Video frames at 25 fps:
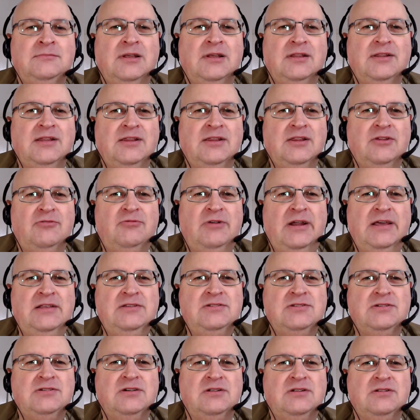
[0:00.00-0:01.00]
The
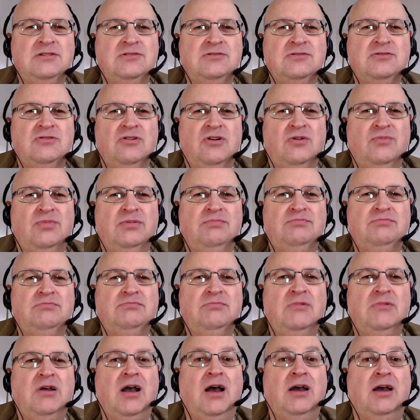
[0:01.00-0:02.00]
rain's going to stop.
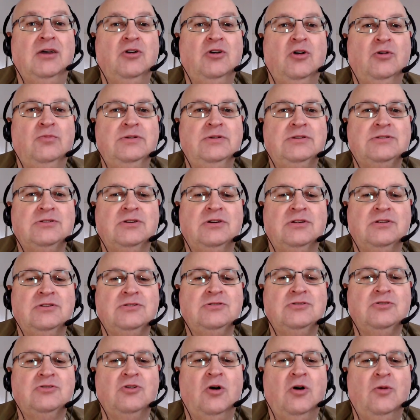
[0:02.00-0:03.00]
I hope it's going to
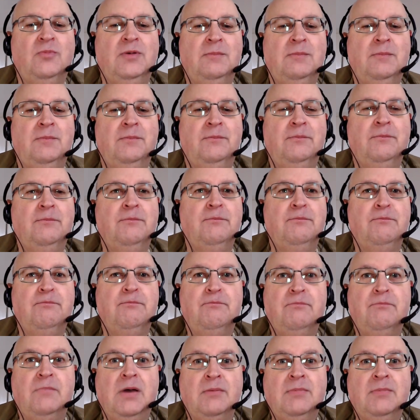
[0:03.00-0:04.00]
stop.
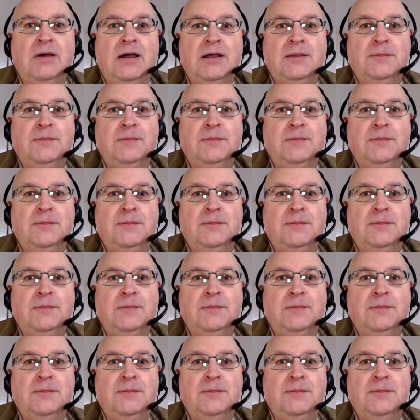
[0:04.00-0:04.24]
Bye bye.